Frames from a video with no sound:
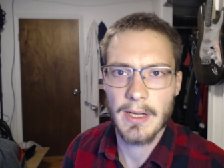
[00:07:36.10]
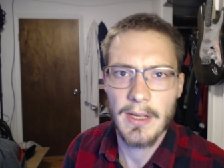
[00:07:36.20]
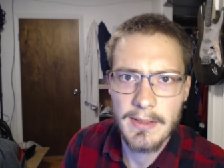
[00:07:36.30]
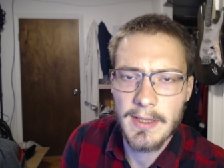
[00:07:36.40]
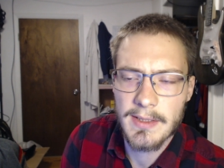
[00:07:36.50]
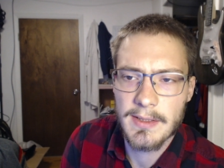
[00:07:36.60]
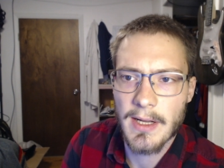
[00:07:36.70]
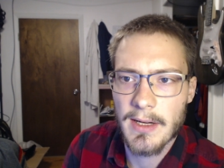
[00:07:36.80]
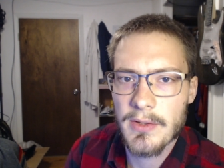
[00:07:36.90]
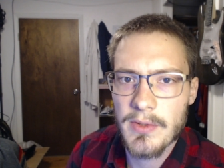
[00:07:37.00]
cut test is
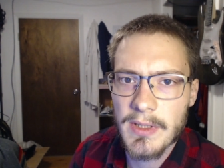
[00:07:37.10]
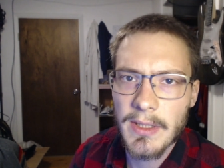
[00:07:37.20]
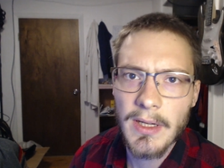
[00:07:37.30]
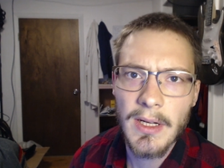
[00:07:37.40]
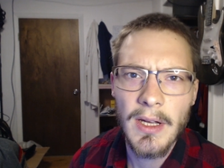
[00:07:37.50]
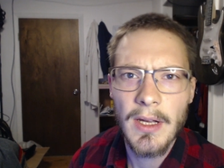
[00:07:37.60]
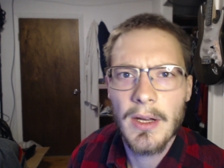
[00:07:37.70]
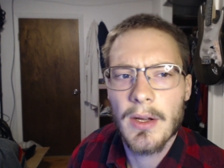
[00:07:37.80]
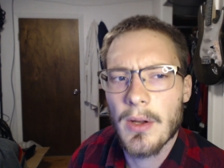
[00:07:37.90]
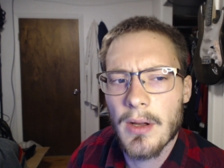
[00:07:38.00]
kind of interesting
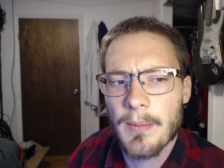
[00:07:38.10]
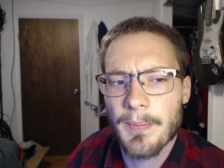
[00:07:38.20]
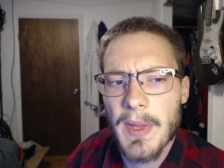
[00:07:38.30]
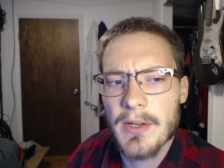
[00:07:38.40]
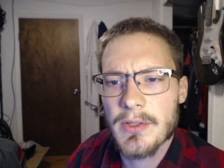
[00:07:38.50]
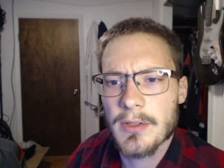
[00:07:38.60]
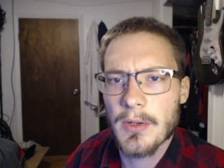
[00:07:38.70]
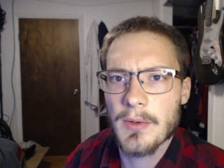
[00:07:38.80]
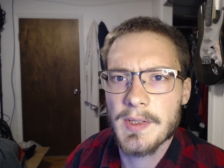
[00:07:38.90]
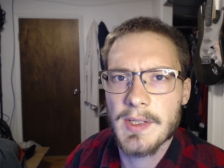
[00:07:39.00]
um, it
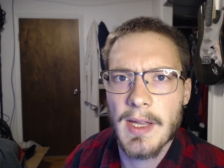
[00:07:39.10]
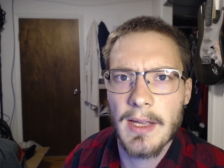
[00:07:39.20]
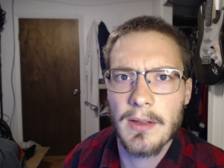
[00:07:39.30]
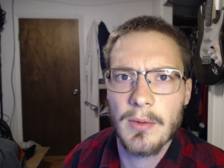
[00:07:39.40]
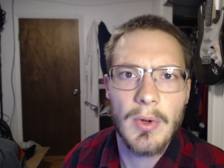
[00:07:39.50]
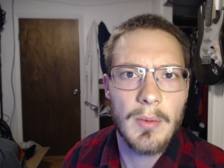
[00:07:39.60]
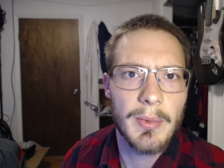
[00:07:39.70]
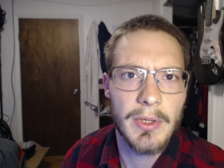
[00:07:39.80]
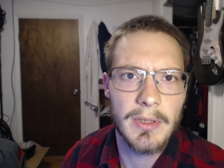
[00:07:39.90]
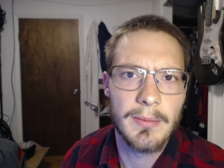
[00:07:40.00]
shows that the rope
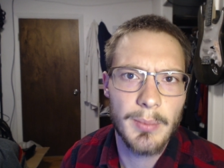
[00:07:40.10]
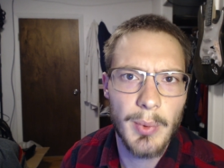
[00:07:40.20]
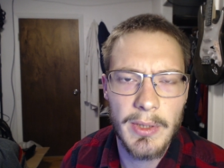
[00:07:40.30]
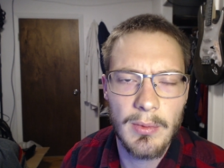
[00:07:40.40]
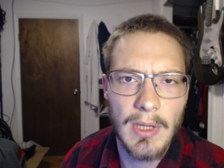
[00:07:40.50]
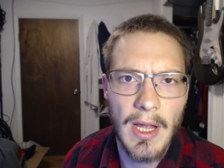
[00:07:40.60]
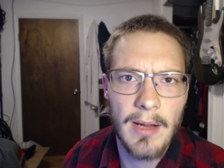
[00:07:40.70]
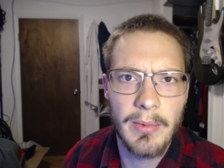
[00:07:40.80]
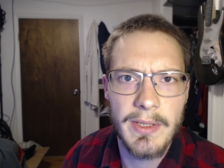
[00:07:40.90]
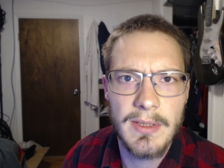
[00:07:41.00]
could pretty
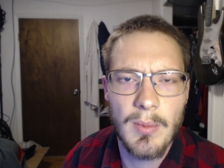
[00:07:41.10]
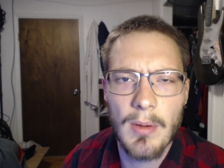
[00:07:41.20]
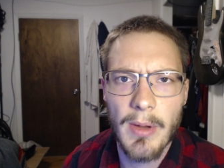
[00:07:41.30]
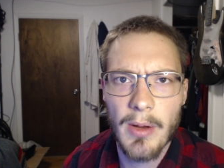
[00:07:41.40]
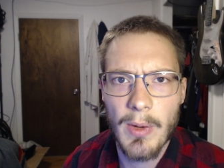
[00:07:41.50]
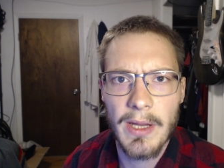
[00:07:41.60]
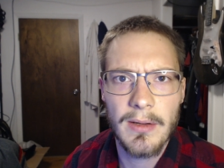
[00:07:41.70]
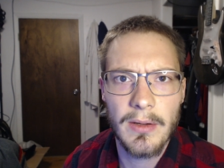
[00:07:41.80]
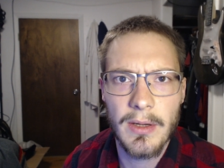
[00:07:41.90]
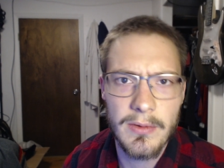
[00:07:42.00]
reliably support my weight
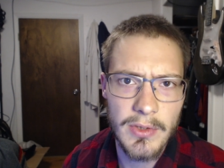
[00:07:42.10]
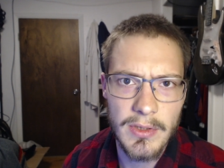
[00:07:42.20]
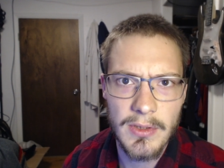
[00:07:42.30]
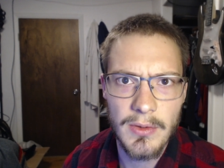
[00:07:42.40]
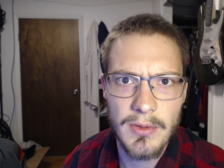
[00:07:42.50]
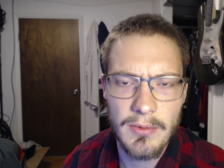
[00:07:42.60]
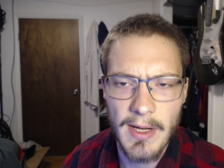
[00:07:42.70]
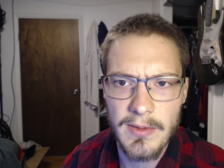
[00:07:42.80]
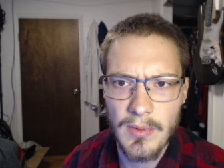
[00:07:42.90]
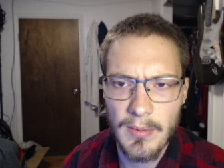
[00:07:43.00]
on just two
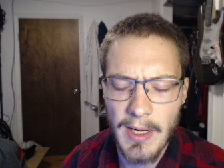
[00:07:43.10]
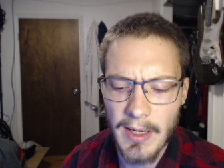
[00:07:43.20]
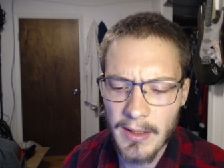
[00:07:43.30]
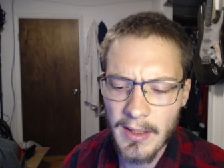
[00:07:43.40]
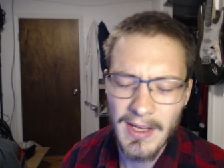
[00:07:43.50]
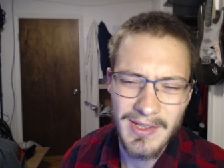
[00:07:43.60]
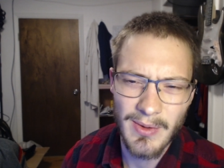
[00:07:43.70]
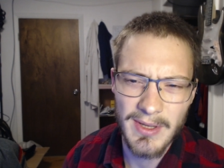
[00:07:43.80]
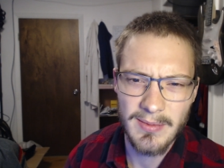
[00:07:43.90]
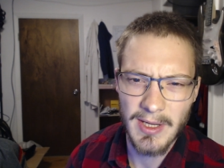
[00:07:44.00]
strands remaining. So
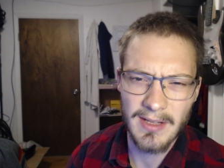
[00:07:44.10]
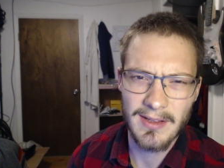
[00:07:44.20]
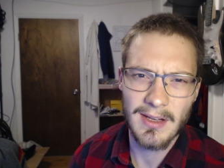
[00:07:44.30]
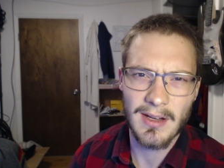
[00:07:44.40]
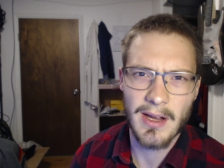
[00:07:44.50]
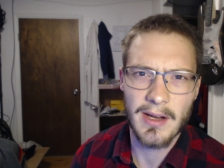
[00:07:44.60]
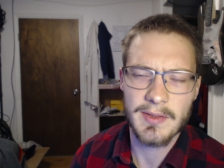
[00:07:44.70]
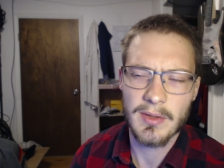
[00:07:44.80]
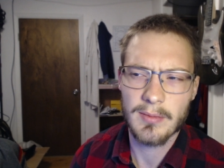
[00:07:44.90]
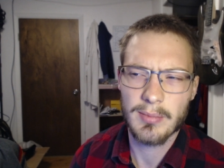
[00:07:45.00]
estimating that I
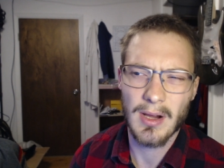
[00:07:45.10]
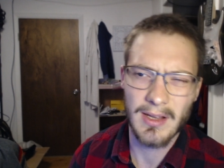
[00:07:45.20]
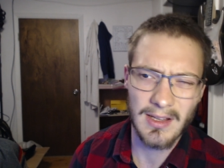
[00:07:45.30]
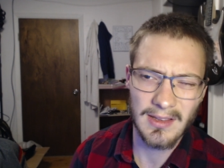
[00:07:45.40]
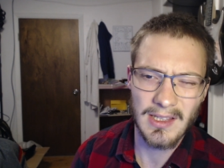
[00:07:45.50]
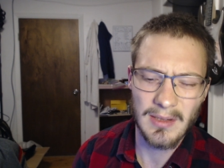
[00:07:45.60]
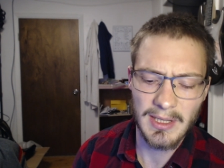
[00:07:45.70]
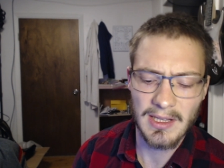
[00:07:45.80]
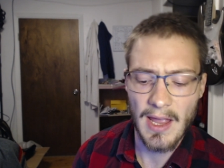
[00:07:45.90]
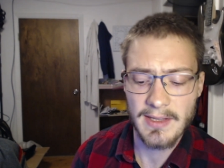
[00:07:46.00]
exert probably a little
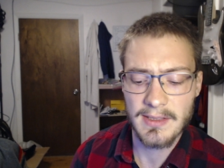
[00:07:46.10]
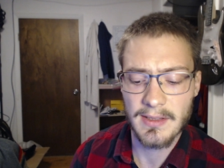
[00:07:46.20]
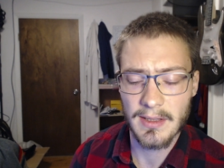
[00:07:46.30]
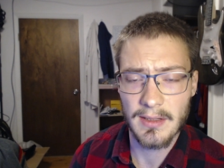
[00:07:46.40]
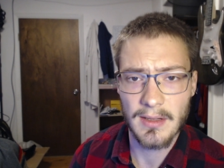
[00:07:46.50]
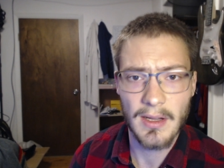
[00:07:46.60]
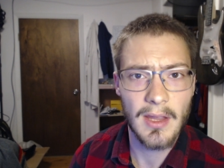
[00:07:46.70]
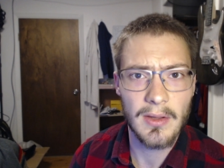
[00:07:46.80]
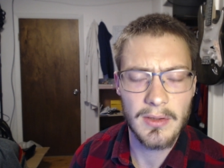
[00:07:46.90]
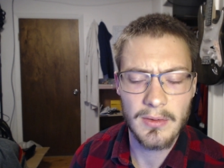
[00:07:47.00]
bit less than a
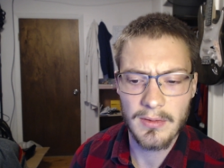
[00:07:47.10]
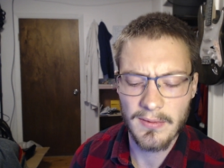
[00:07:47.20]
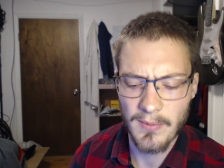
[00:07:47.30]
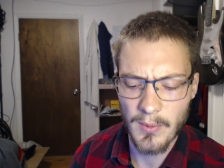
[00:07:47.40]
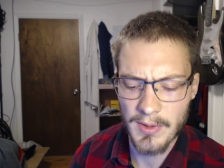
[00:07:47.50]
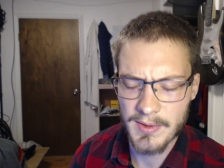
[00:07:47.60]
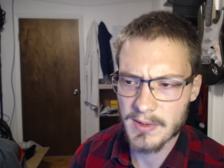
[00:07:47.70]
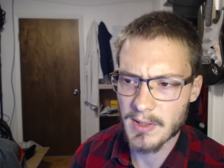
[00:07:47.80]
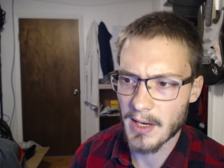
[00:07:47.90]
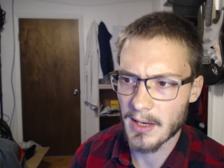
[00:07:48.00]
kilonewton of
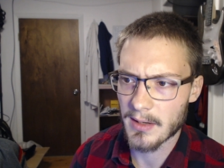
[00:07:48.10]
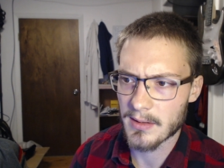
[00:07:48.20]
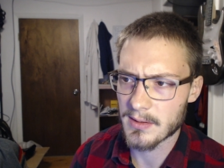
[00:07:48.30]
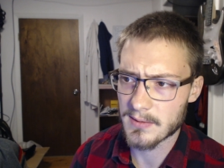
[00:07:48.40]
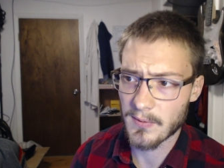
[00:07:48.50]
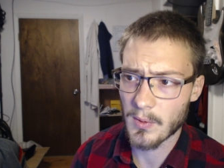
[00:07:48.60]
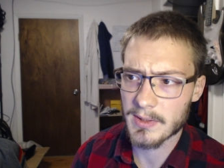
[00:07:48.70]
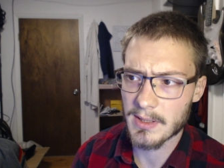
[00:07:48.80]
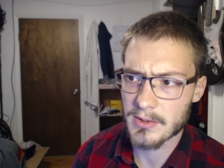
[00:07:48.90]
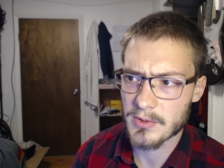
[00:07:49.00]
force, and it's
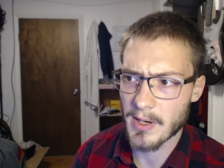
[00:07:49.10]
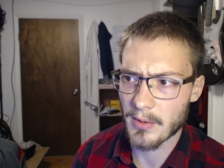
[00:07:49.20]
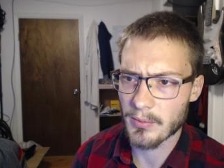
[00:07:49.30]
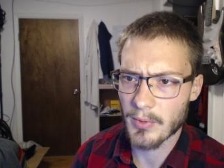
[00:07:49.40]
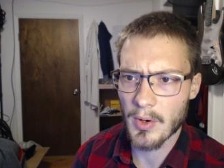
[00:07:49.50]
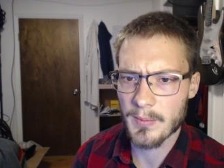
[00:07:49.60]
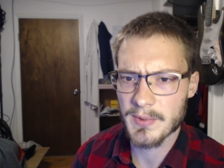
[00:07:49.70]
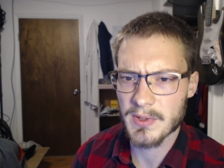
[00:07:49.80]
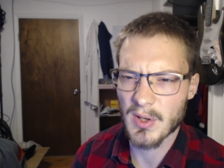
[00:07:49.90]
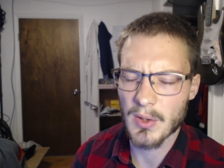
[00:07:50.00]
14 strand rope,
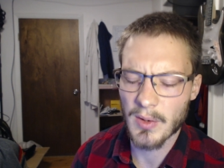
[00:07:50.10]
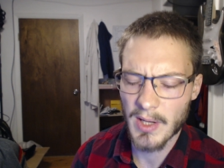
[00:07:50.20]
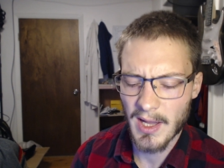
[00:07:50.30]
so